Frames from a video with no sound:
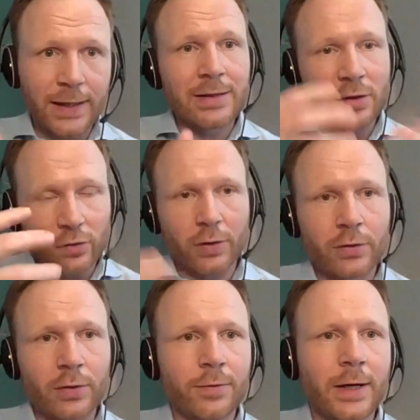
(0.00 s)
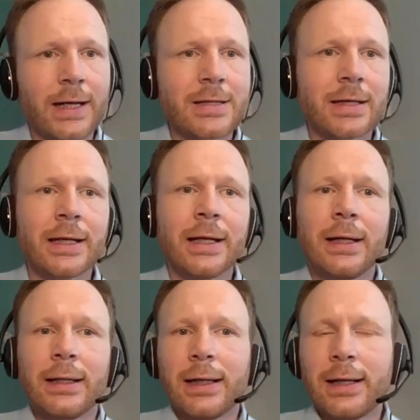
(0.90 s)
long financing, short-term financing,
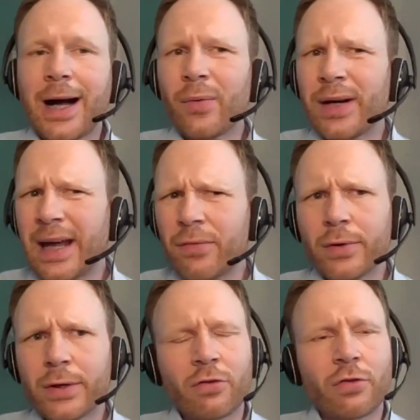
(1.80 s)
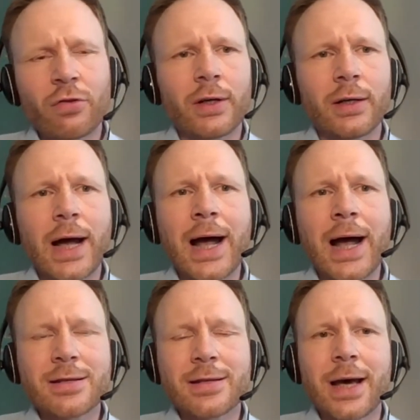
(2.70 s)
our average
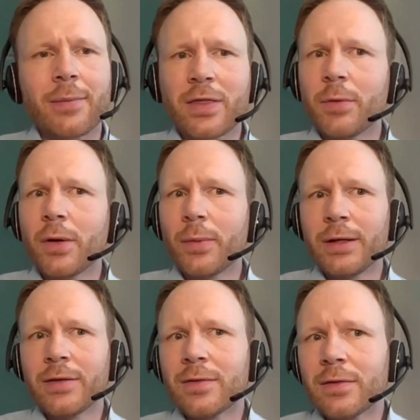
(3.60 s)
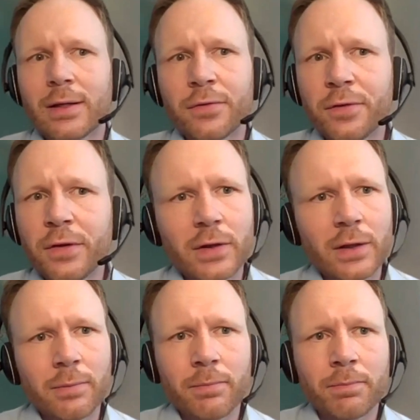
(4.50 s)
answer time at the moment is
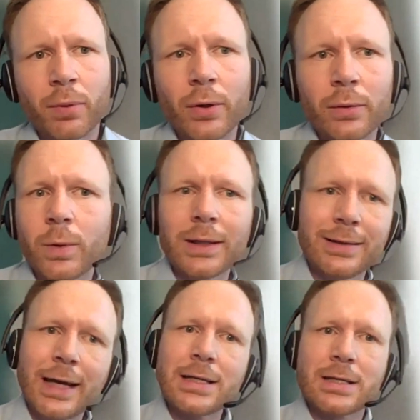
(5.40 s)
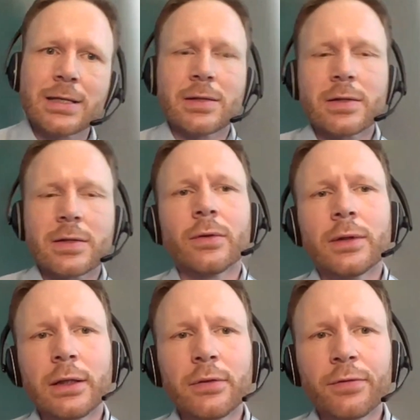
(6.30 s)
15.1 days.
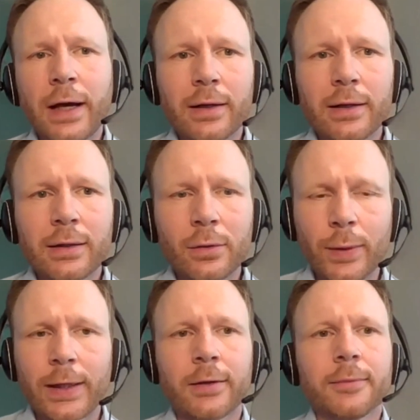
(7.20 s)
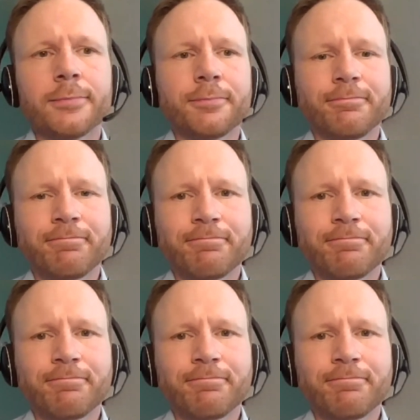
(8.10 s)
So fairly quick.